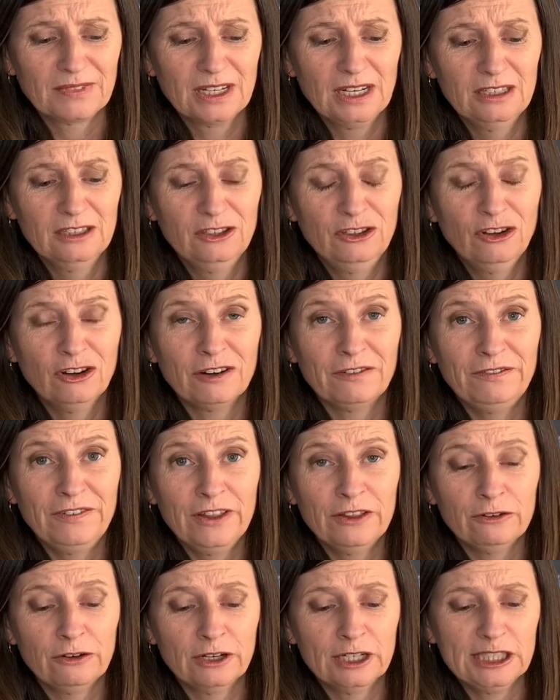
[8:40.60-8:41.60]
Not a
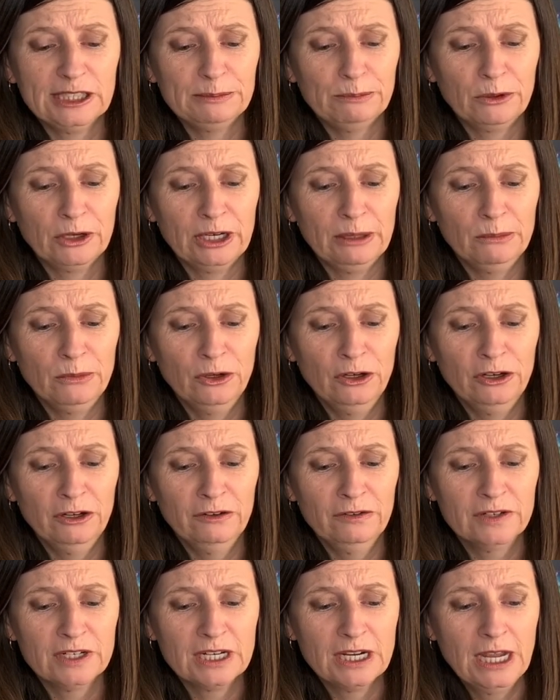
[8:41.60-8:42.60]
feather on its body
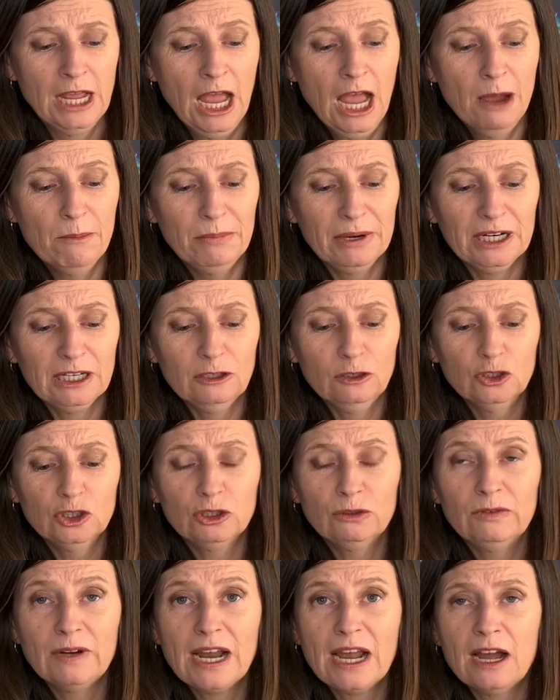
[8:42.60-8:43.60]
moved, but it looked
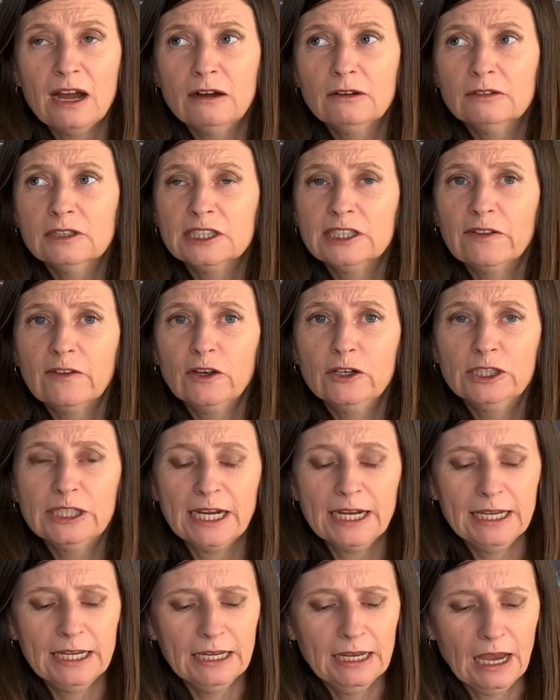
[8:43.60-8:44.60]
around as though
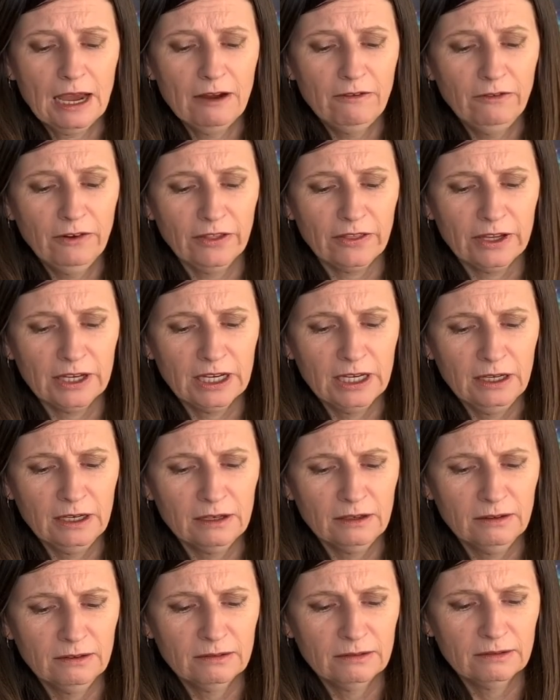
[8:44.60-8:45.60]
taking everything
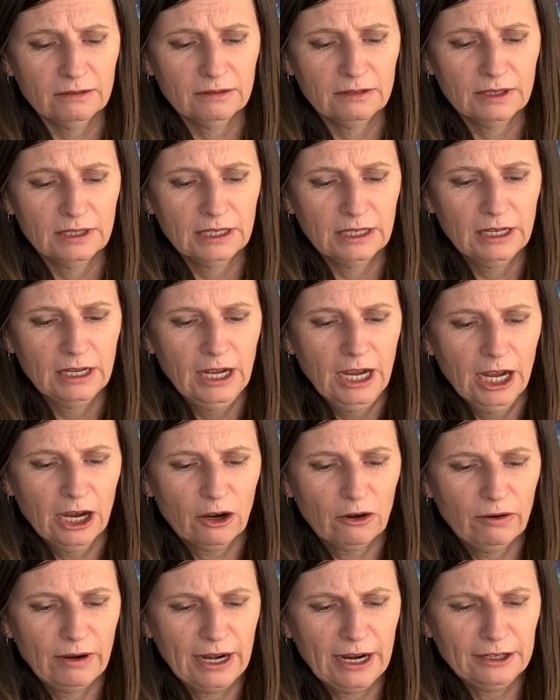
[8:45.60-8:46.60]
in.
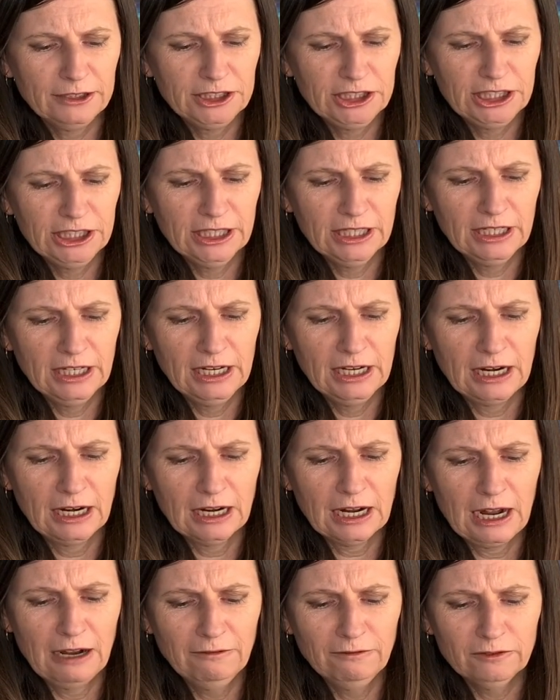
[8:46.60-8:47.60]
Crouching in an
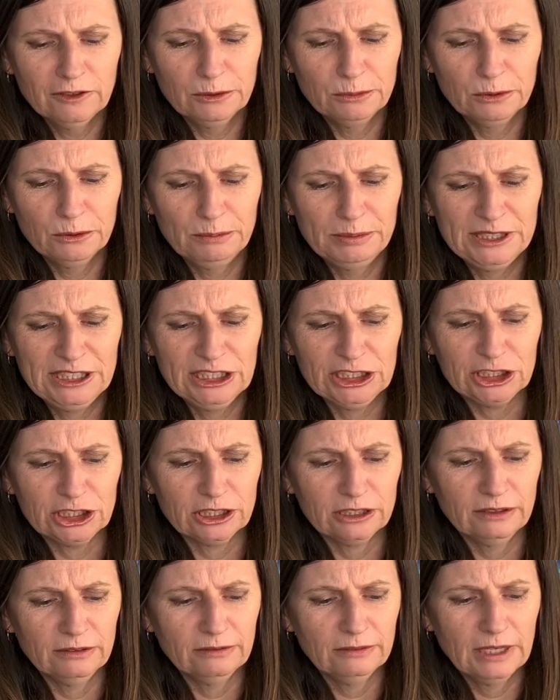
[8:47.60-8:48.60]
uncomfortable
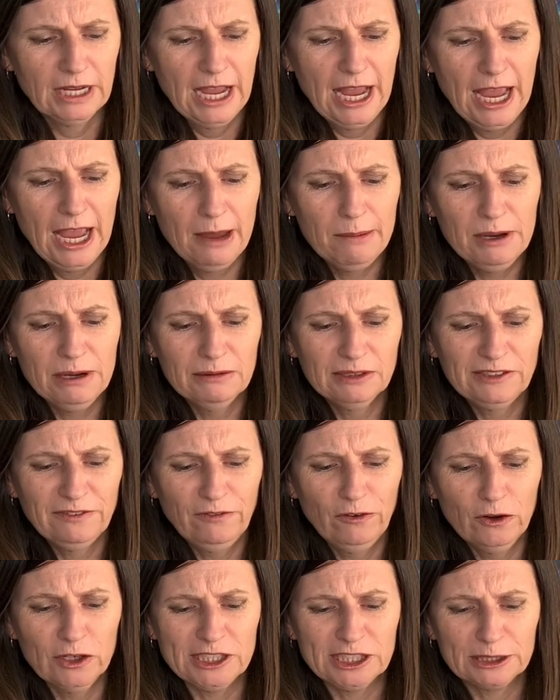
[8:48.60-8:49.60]
position, Ebony was
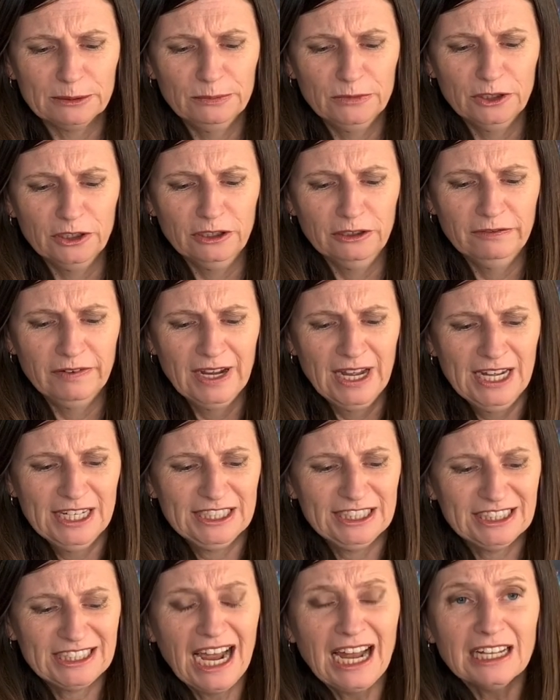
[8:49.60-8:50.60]
forced to move,
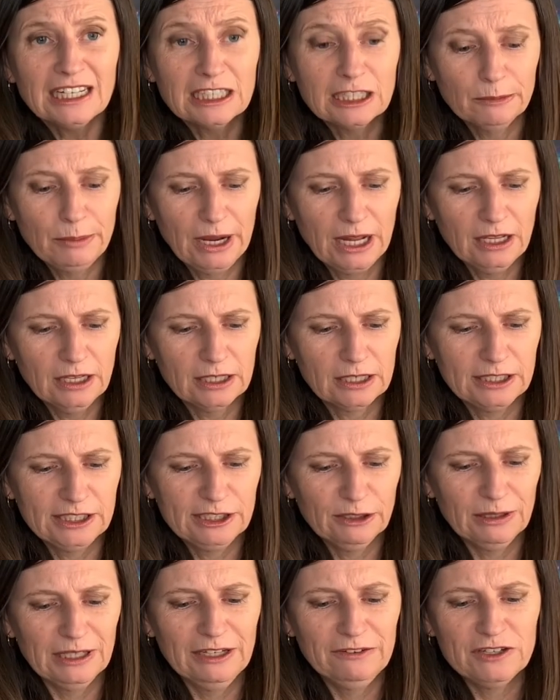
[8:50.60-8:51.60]
startling the pelican, so
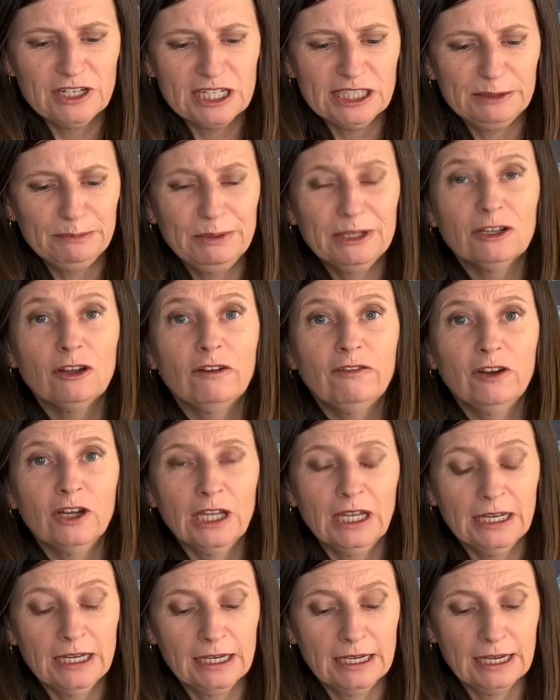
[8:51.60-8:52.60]
it lifted its bill off her
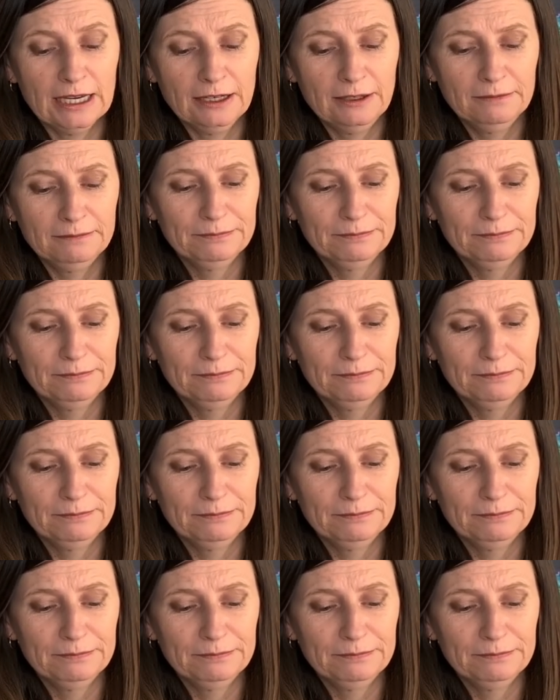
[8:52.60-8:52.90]
leg again.